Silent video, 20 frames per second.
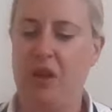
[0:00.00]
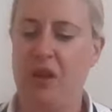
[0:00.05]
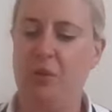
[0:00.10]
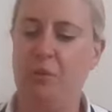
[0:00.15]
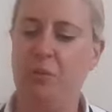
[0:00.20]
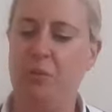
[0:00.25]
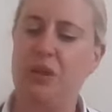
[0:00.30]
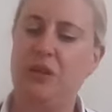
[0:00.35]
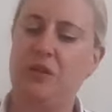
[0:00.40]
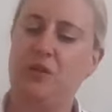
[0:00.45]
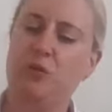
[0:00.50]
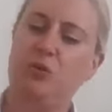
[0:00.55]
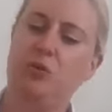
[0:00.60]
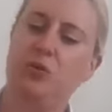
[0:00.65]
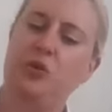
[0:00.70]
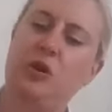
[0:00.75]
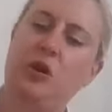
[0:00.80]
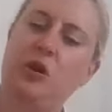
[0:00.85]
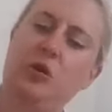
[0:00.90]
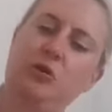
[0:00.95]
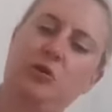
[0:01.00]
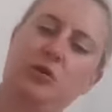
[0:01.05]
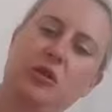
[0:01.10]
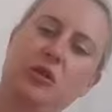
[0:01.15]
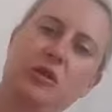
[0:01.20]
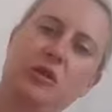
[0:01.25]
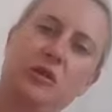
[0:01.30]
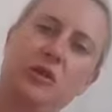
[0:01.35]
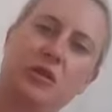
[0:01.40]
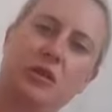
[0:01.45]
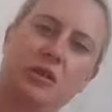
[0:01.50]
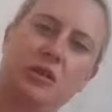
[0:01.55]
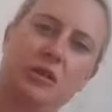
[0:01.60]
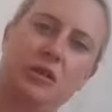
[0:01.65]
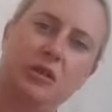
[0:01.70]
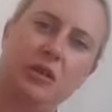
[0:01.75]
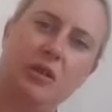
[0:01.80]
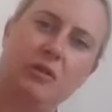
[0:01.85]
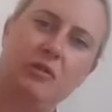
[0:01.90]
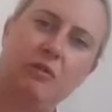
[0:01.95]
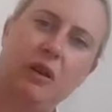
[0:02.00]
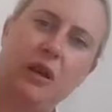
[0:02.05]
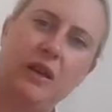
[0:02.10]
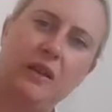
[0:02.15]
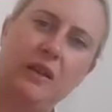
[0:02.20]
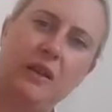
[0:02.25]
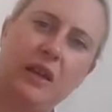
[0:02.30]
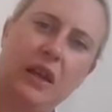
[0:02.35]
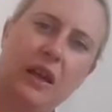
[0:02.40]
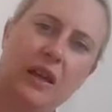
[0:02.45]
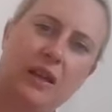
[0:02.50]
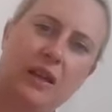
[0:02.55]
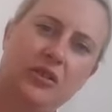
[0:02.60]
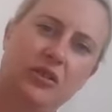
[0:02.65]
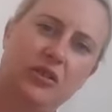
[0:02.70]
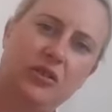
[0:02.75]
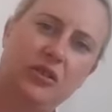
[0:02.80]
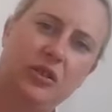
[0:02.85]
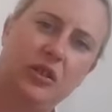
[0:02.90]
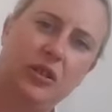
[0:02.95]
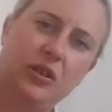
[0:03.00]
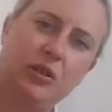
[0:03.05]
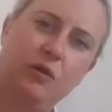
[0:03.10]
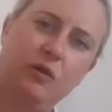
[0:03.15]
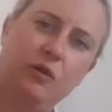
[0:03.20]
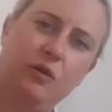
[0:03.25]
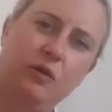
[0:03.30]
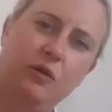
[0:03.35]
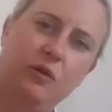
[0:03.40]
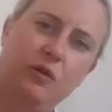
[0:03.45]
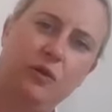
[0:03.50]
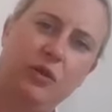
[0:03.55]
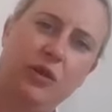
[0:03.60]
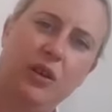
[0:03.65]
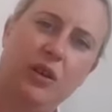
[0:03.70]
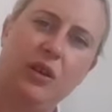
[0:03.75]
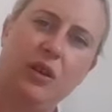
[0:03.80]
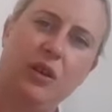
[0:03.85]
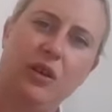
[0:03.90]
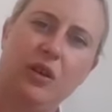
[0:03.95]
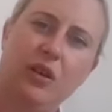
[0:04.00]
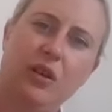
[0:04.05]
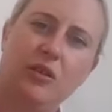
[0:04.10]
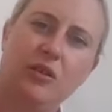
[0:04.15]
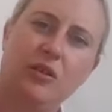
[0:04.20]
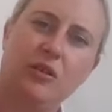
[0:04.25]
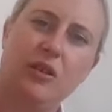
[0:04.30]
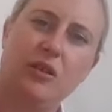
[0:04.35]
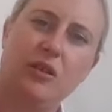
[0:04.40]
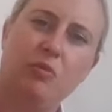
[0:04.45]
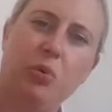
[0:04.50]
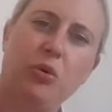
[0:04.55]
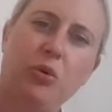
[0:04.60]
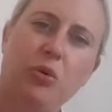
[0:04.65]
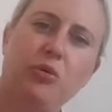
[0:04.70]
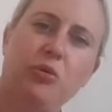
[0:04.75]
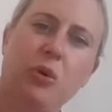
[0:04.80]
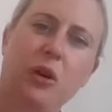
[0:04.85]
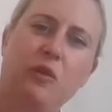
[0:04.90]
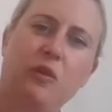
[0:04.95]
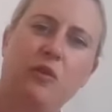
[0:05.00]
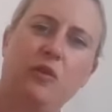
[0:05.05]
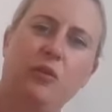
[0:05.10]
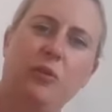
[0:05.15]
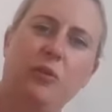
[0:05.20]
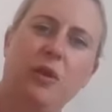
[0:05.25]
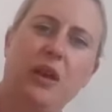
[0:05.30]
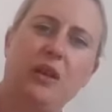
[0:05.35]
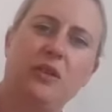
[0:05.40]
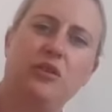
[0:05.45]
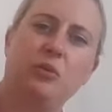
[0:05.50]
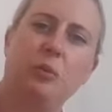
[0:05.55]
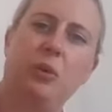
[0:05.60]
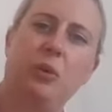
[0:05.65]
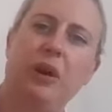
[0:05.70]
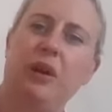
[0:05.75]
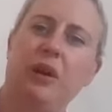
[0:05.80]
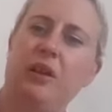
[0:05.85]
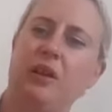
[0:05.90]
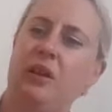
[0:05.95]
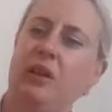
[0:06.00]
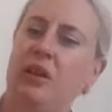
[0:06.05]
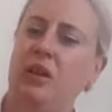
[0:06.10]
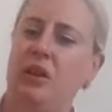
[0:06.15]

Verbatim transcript: Um, it's also just around the edge, kind of just kind of pulled away from the edge a bit.